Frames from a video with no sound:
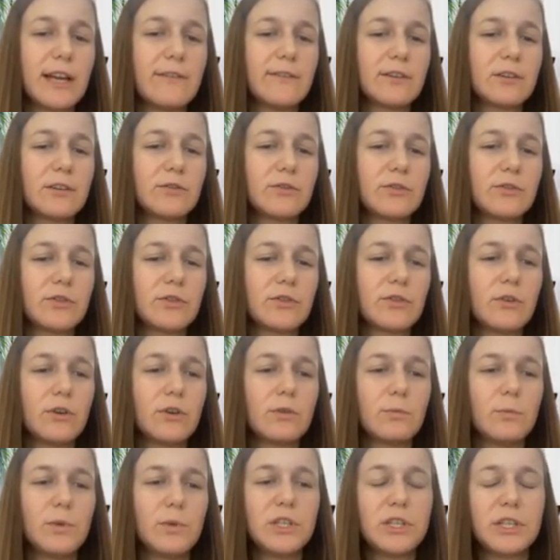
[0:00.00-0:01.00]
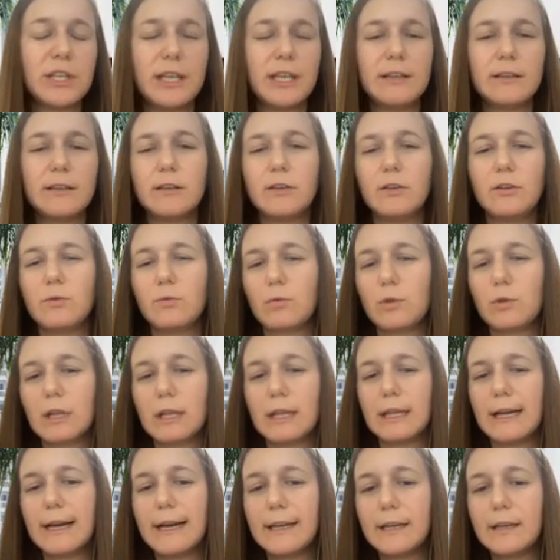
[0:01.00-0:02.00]
have a control which data you would
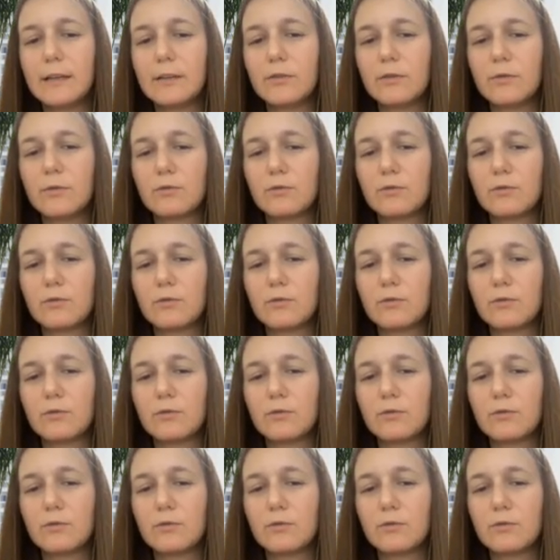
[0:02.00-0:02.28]
like